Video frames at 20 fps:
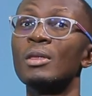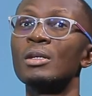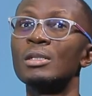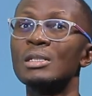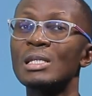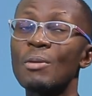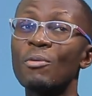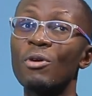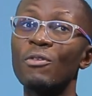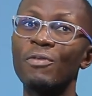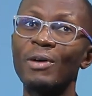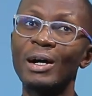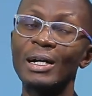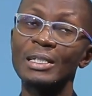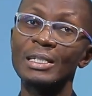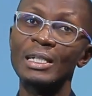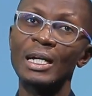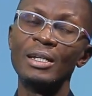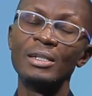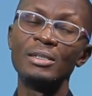some of our
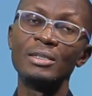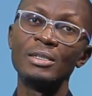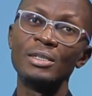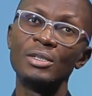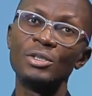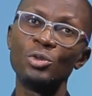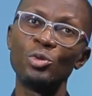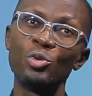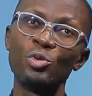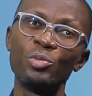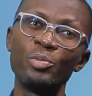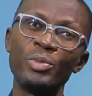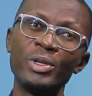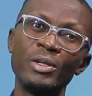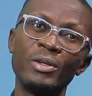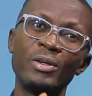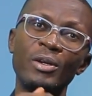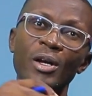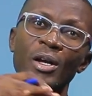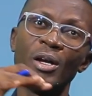challenges could
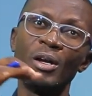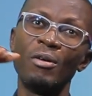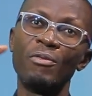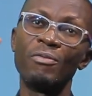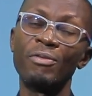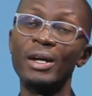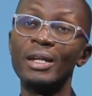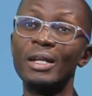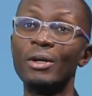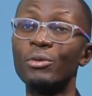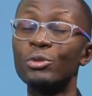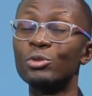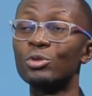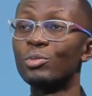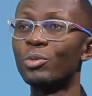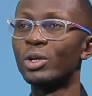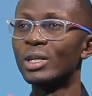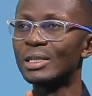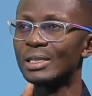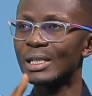be finding a way to
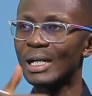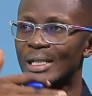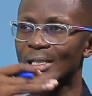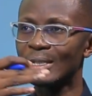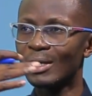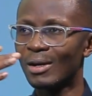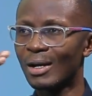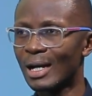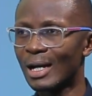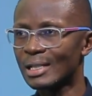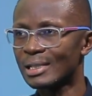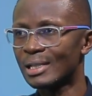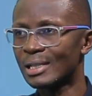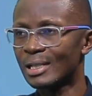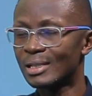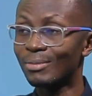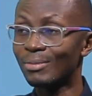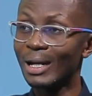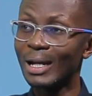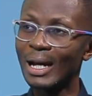monetize our
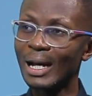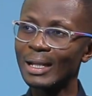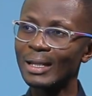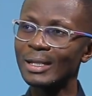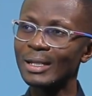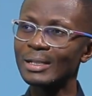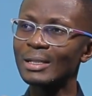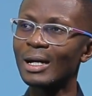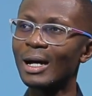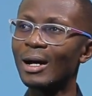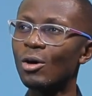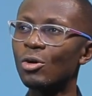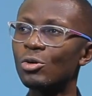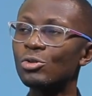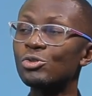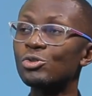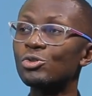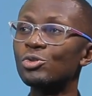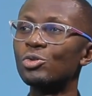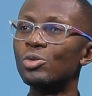assets, but others are
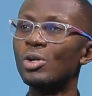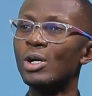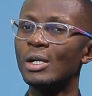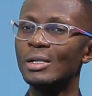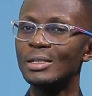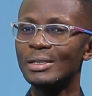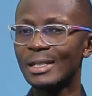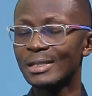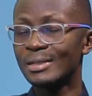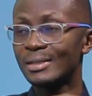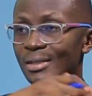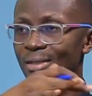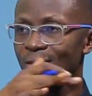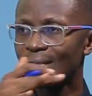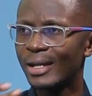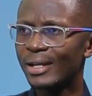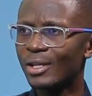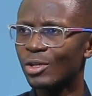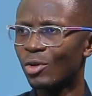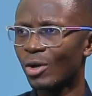also just
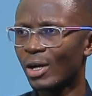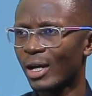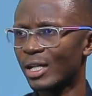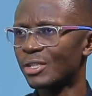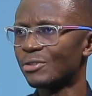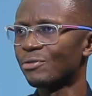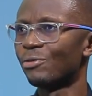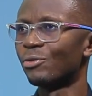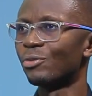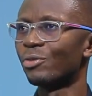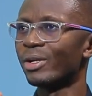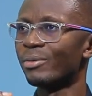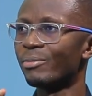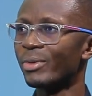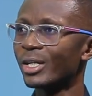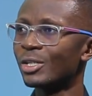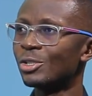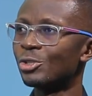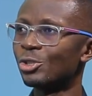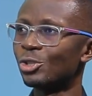designing your cash flow and
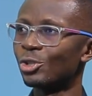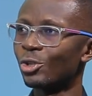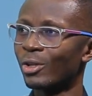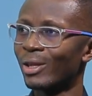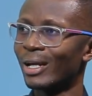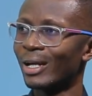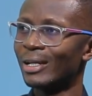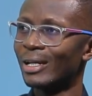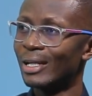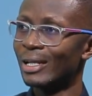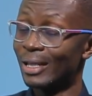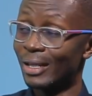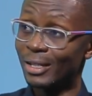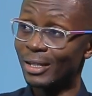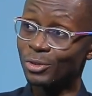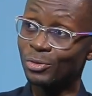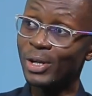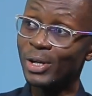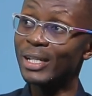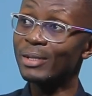making sure that
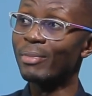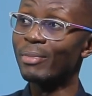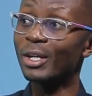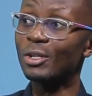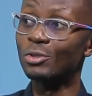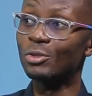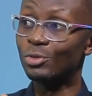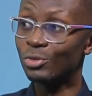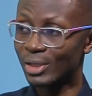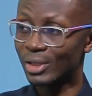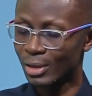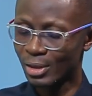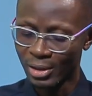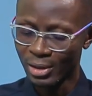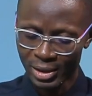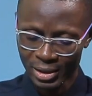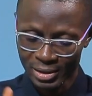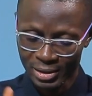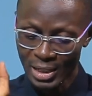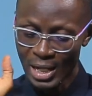there's ready money to do certain
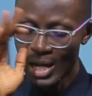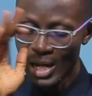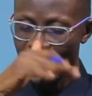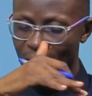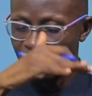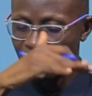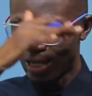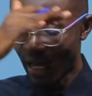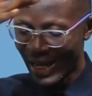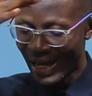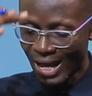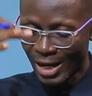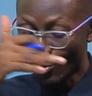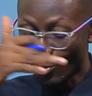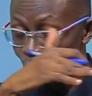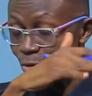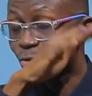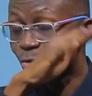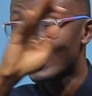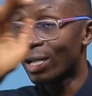things. I, I don't
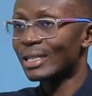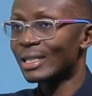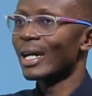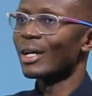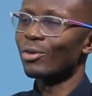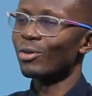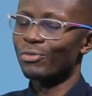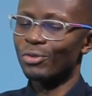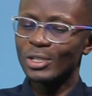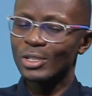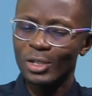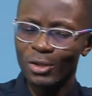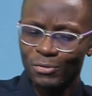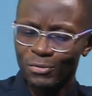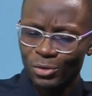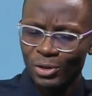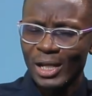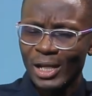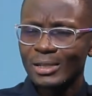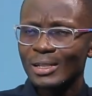want you to get ahead of yourself.
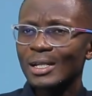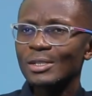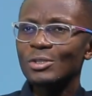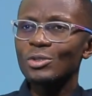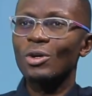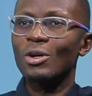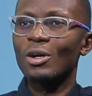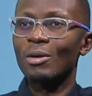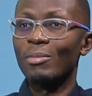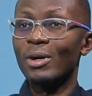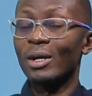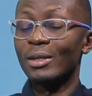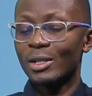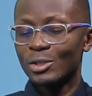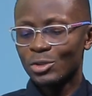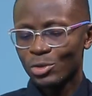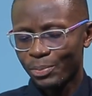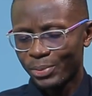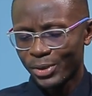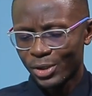So let's, let's talk about the
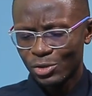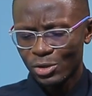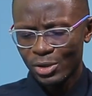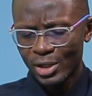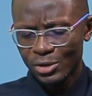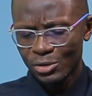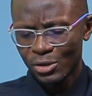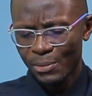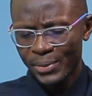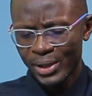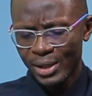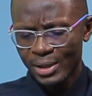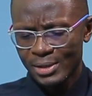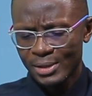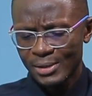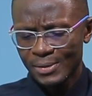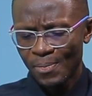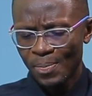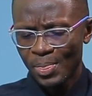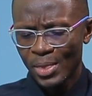topic. So the topic
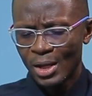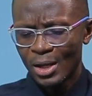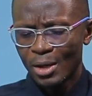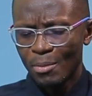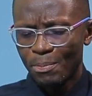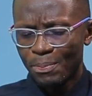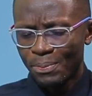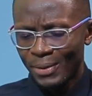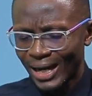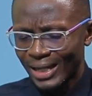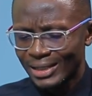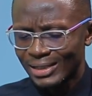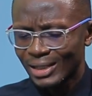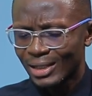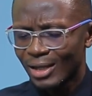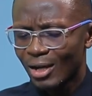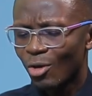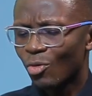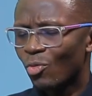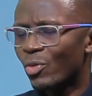is
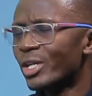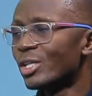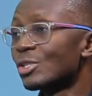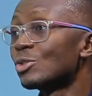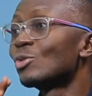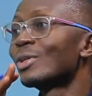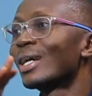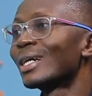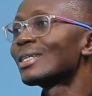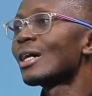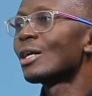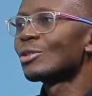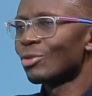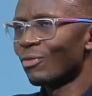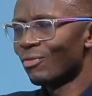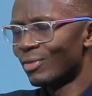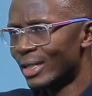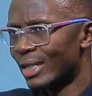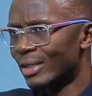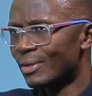practical ways to get out
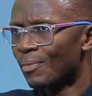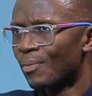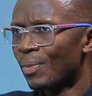of debt.